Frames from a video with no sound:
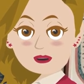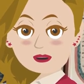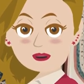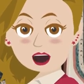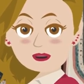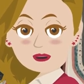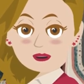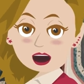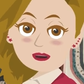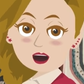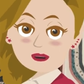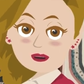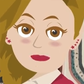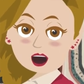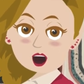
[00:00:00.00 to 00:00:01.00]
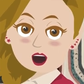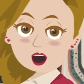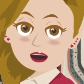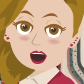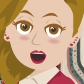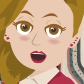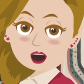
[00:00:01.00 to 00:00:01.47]
We focus upon
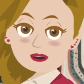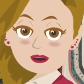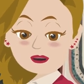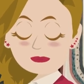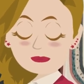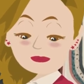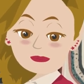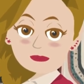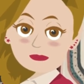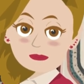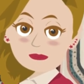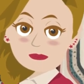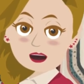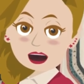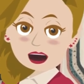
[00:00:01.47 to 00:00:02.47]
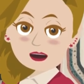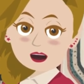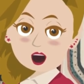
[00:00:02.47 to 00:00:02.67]
them and